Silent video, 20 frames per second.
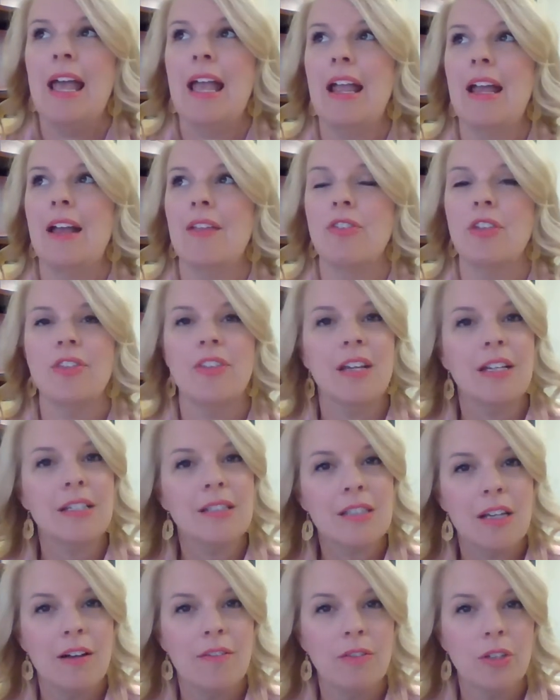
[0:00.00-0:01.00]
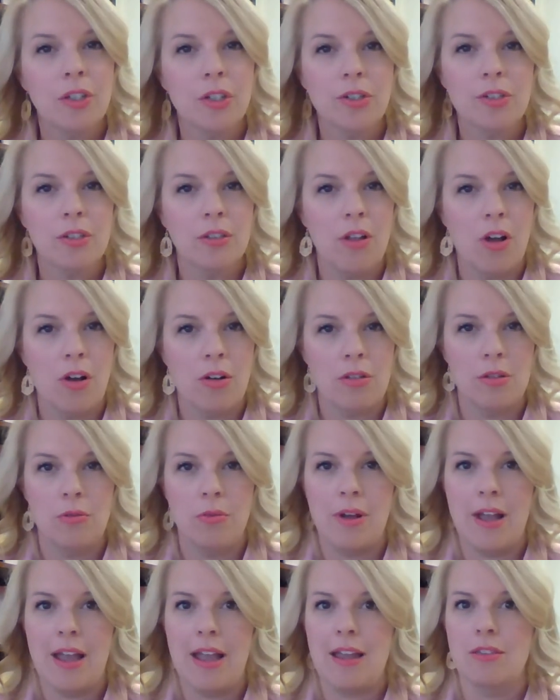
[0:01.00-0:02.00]
And the things that I've learned along the
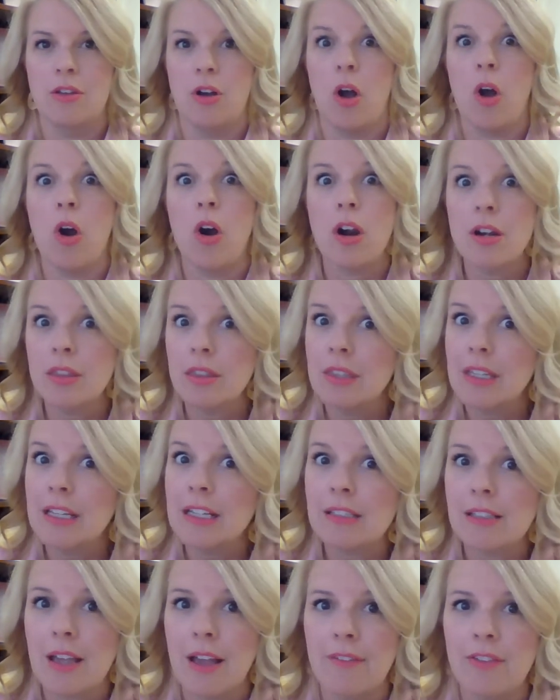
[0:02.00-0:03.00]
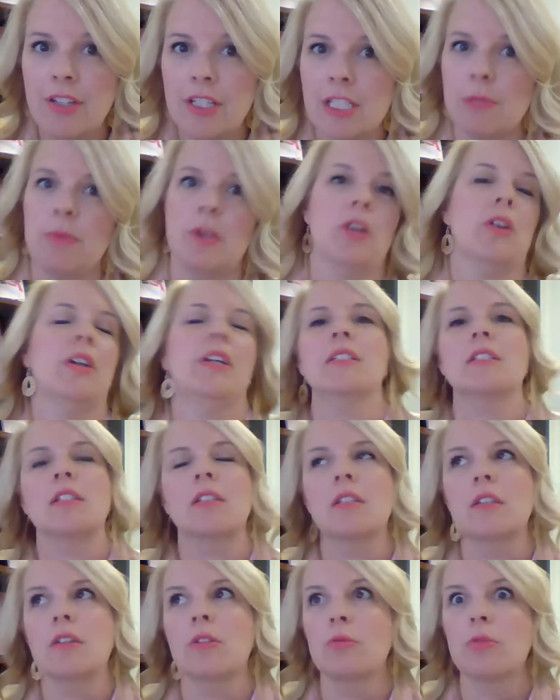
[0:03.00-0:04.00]
way, the hard things I've
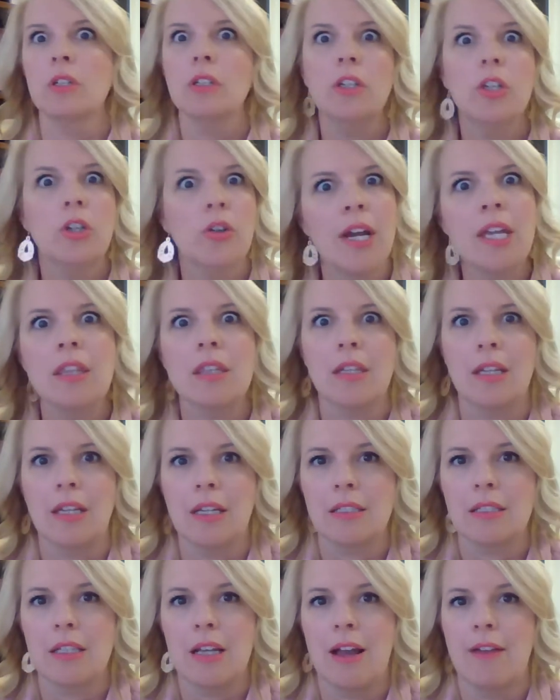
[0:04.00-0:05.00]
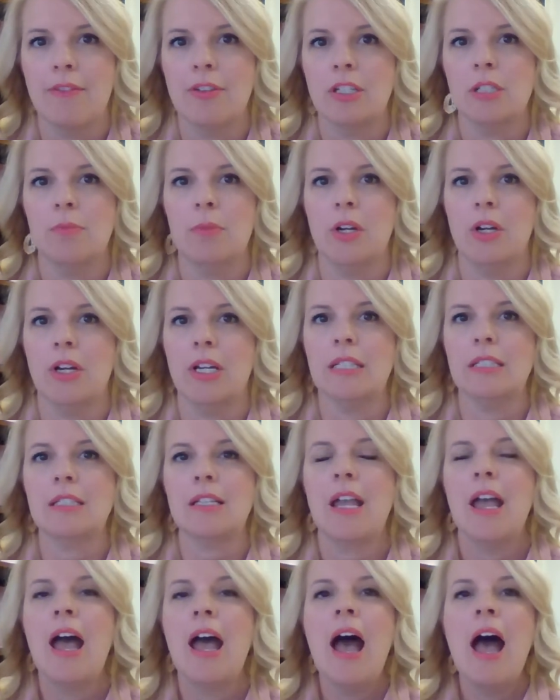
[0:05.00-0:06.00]
experienced, the really great things that I've
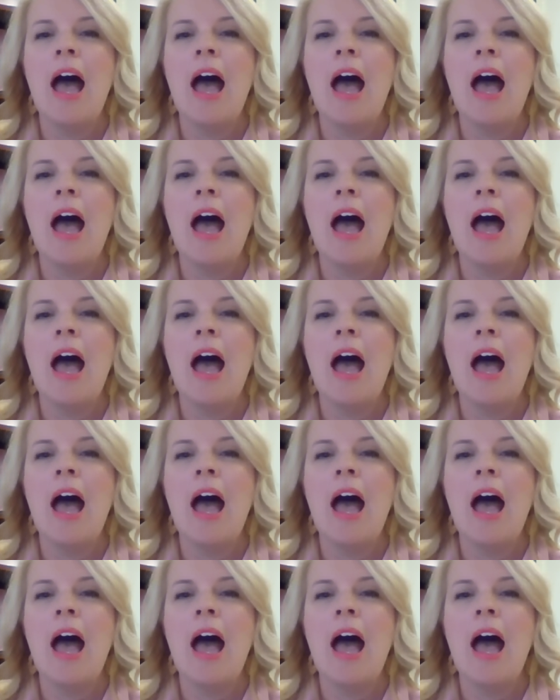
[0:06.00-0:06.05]
experienced.